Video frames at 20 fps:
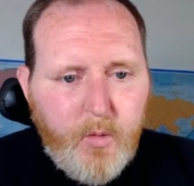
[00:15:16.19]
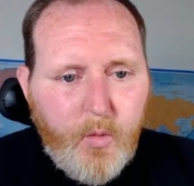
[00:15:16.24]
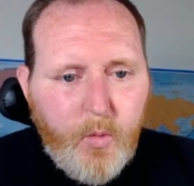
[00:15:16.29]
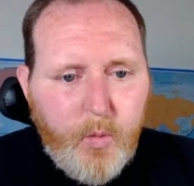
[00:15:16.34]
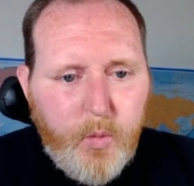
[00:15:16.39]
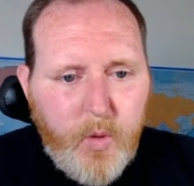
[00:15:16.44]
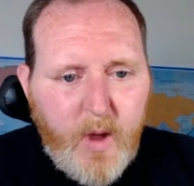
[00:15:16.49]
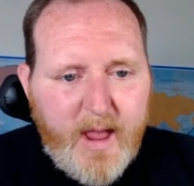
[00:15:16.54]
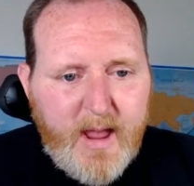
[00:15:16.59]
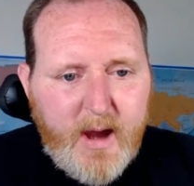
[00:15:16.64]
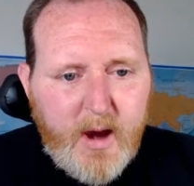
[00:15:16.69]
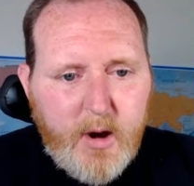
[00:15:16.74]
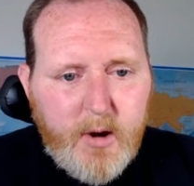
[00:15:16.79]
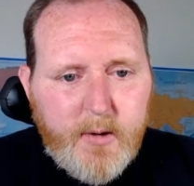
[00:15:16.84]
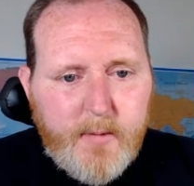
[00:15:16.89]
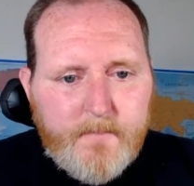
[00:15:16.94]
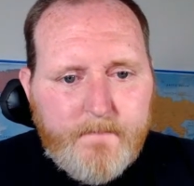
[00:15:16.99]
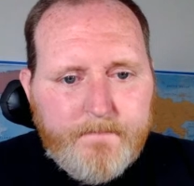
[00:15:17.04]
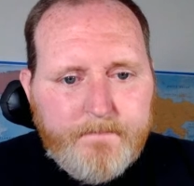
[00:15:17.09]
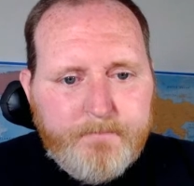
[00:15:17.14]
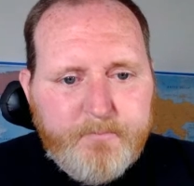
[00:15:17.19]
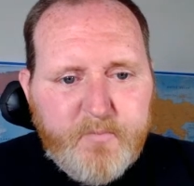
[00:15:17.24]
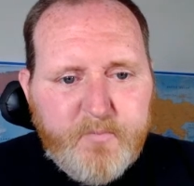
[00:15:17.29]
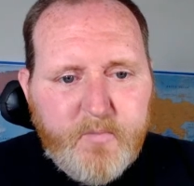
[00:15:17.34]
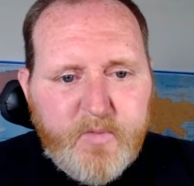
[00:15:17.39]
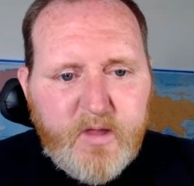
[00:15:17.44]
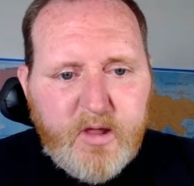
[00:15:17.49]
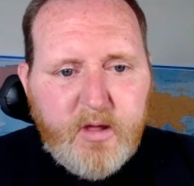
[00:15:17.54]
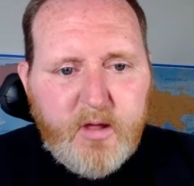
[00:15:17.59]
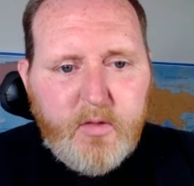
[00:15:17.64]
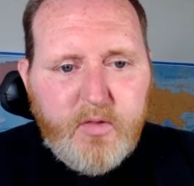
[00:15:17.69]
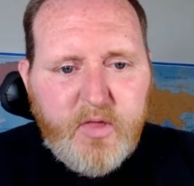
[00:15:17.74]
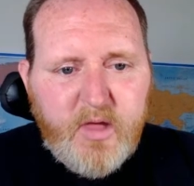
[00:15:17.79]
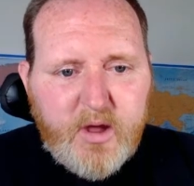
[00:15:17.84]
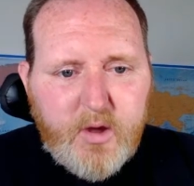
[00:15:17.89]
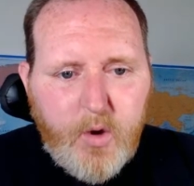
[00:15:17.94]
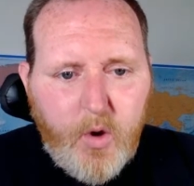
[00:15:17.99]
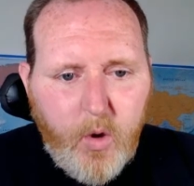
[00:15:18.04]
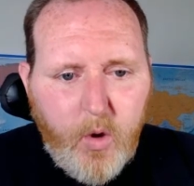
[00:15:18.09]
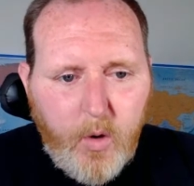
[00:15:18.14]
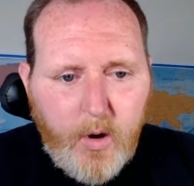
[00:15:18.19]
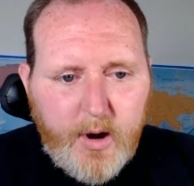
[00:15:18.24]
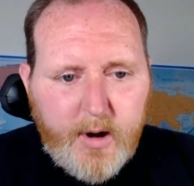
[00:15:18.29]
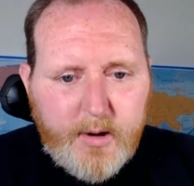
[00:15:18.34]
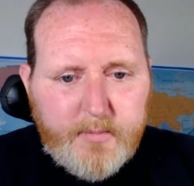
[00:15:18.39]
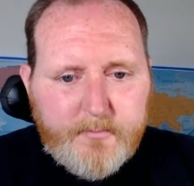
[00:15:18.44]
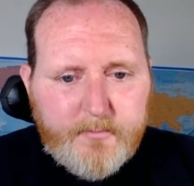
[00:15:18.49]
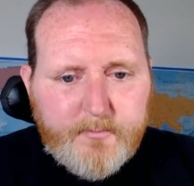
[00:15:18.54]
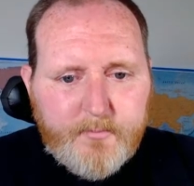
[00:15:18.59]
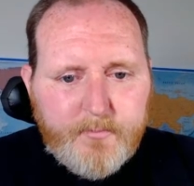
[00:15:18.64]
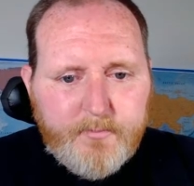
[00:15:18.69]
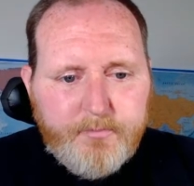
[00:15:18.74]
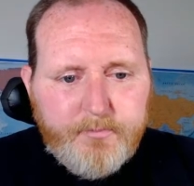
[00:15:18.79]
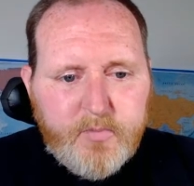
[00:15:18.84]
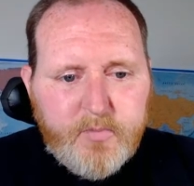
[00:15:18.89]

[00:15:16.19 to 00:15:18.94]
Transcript: where the court